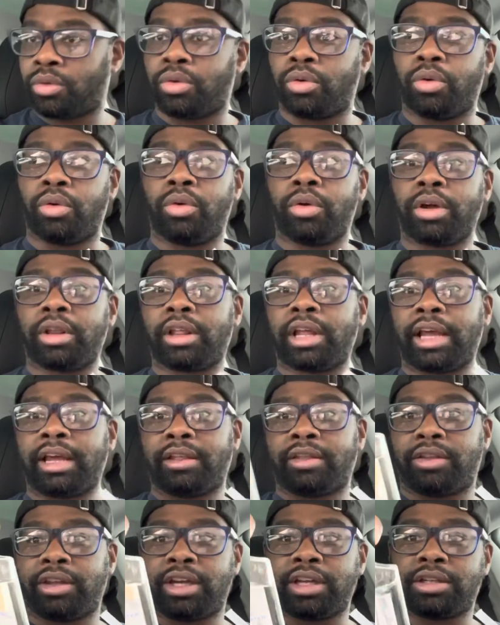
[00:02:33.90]
or like
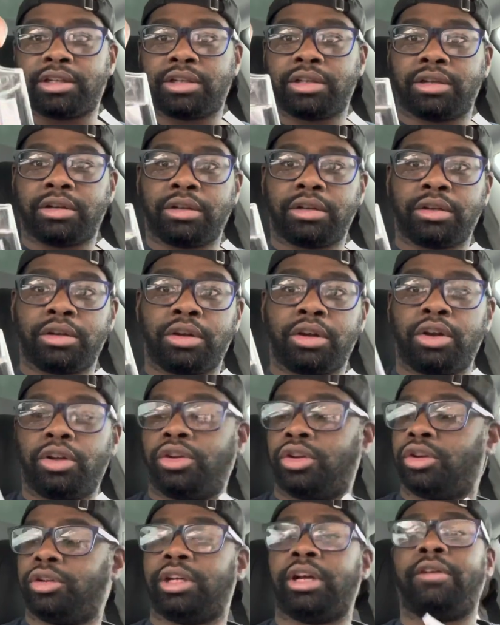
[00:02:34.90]
this,
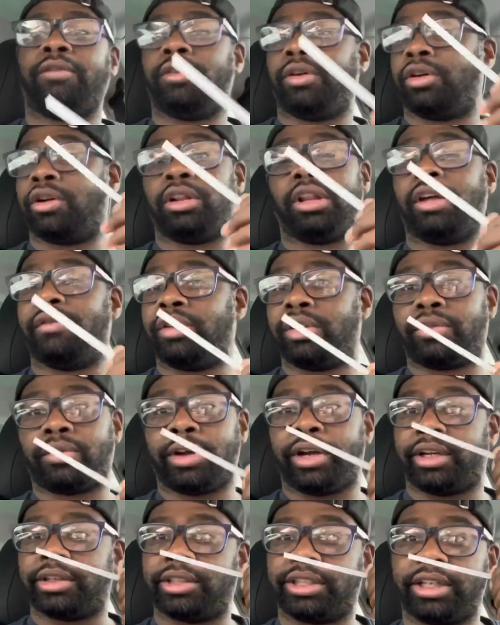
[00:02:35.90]
you're definitely going to love this
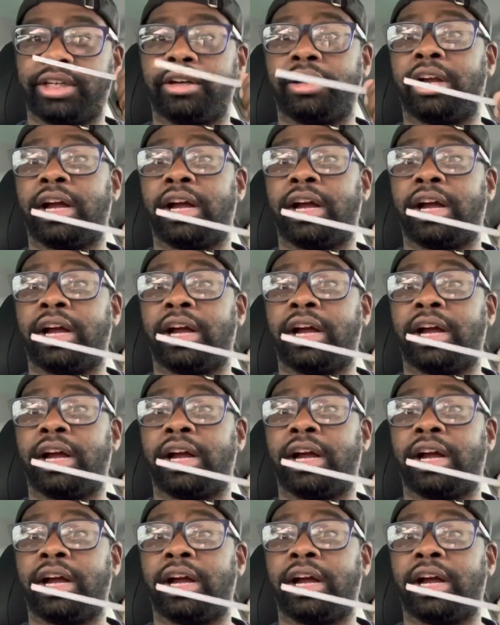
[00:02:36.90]
fragrance here,